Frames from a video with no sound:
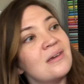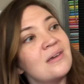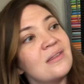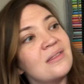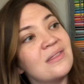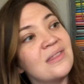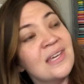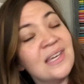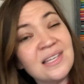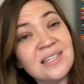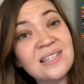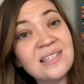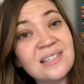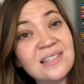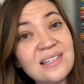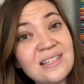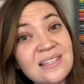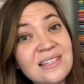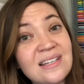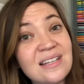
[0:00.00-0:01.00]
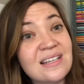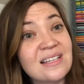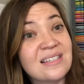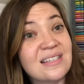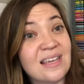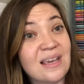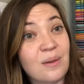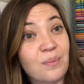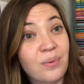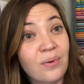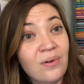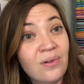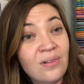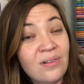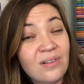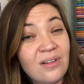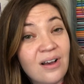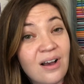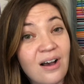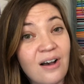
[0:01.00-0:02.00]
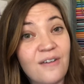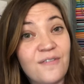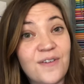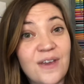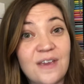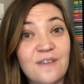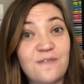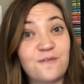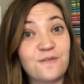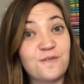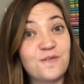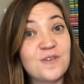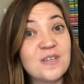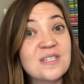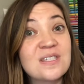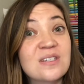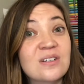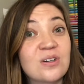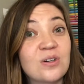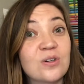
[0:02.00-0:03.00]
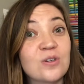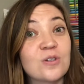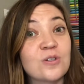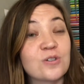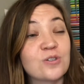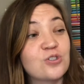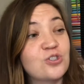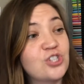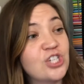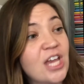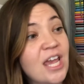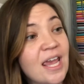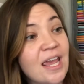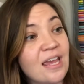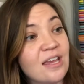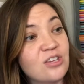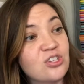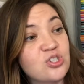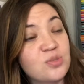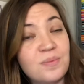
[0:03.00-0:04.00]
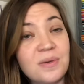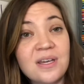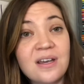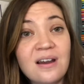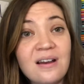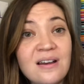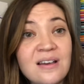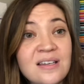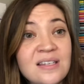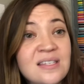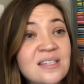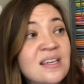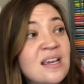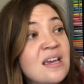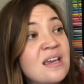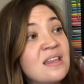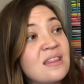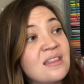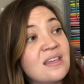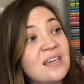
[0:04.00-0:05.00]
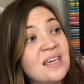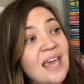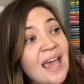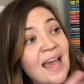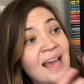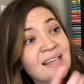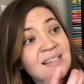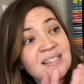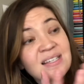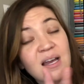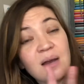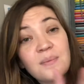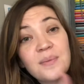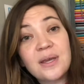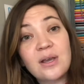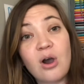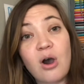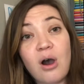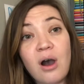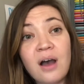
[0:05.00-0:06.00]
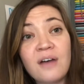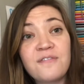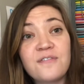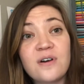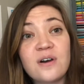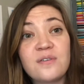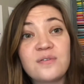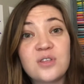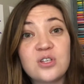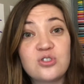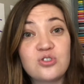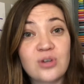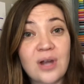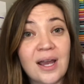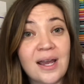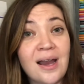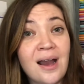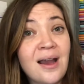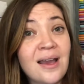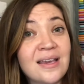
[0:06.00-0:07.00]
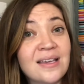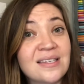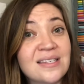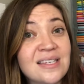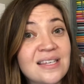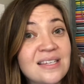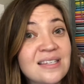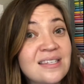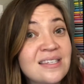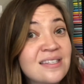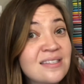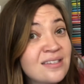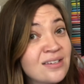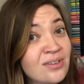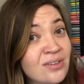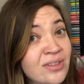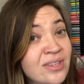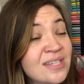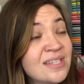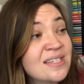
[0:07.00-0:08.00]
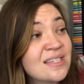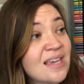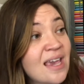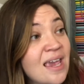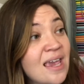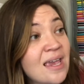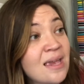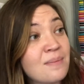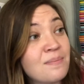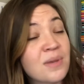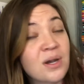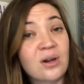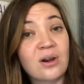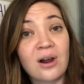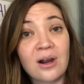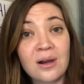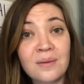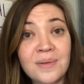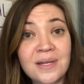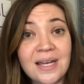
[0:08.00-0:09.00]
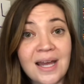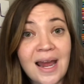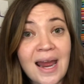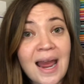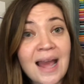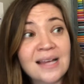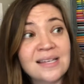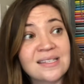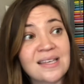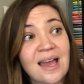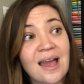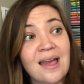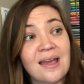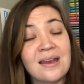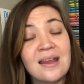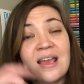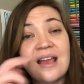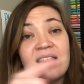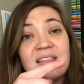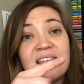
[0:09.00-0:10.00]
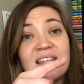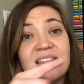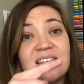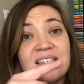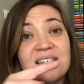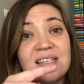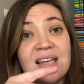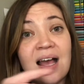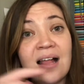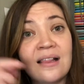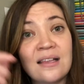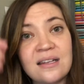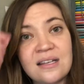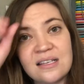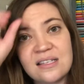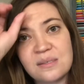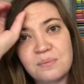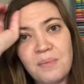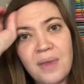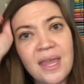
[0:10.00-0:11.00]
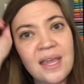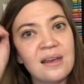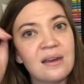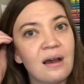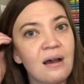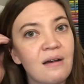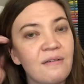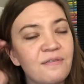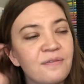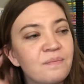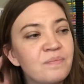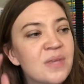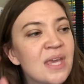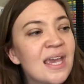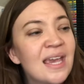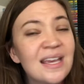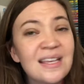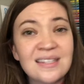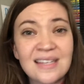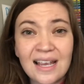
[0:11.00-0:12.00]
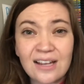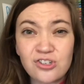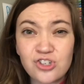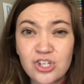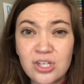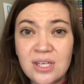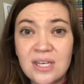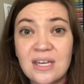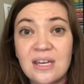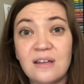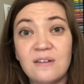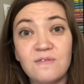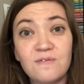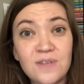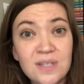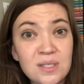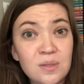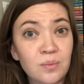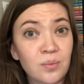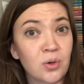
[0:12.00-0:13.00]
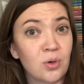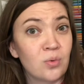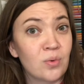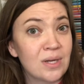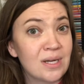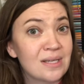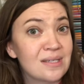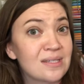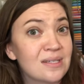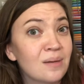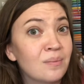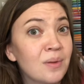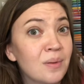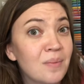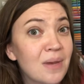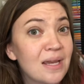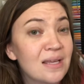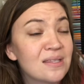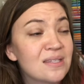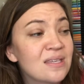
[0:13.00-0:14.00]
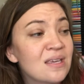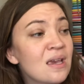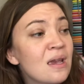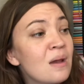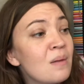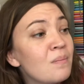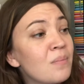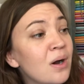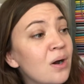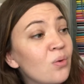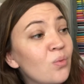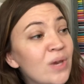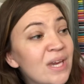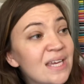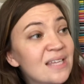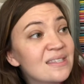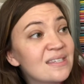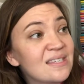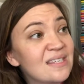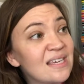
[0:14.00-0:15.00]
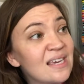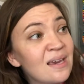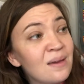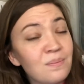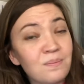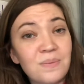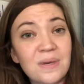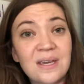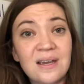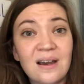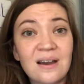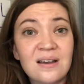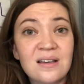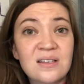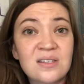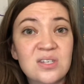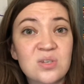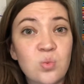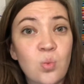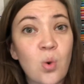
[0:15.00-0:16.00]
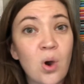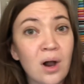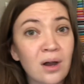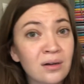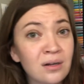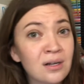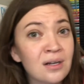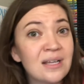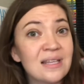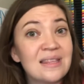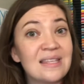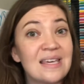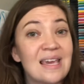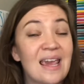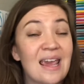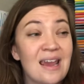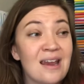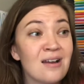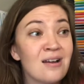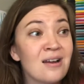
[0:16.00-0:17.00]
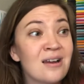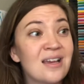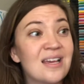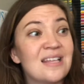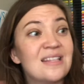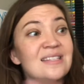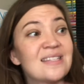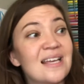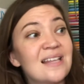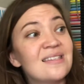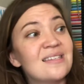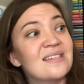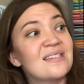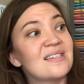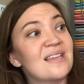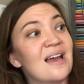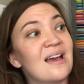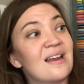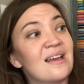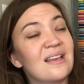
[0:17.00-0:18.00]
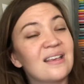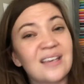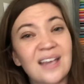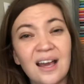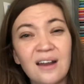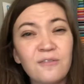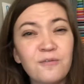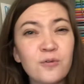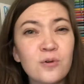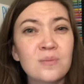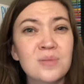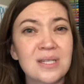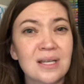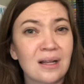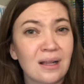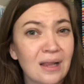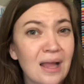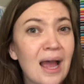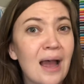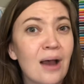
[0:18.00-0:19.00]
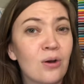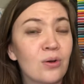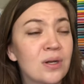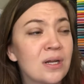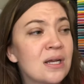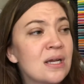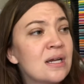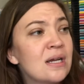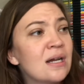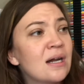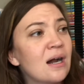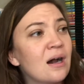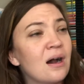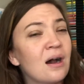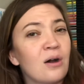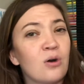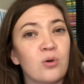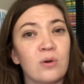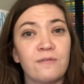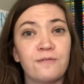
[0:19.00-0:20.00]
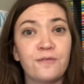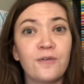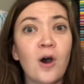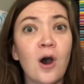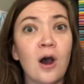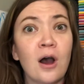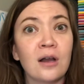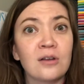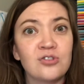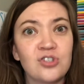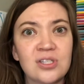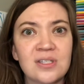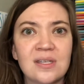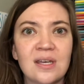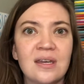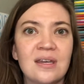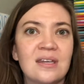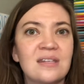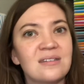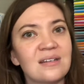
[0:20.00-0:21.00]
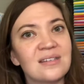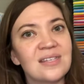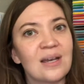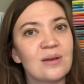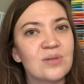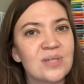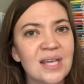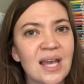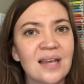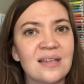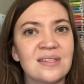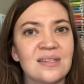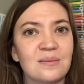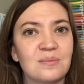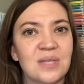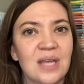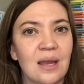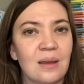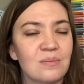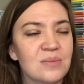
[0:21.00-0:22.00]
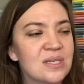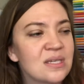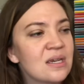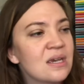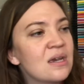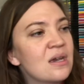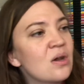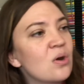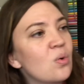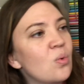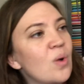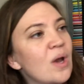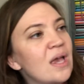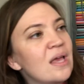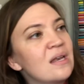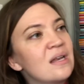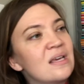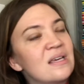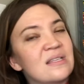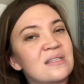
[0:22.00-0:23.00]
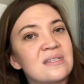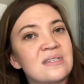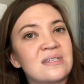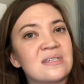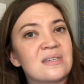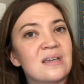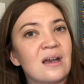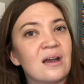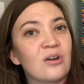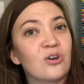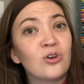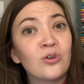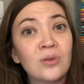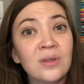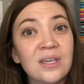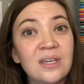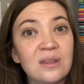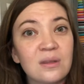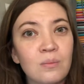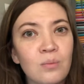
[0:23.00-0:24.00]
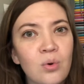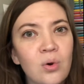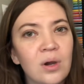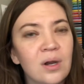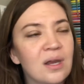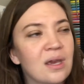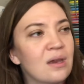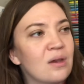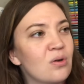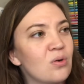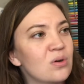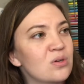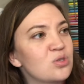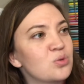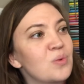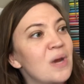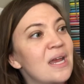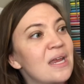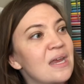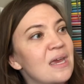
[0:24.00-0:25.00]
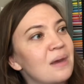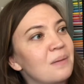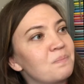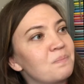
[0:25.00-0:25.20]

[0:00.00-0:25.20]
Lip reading: this is an example of a physical change because the gas coming off of the dry ice is still the same carbon dioxide that the solid is made of. It's actually invisible when it sublimates, but we can see it because water in the air condenses on it and kind of forms a cloud or fog, just like it does outside sometimes when it's early in the morning or it's raining.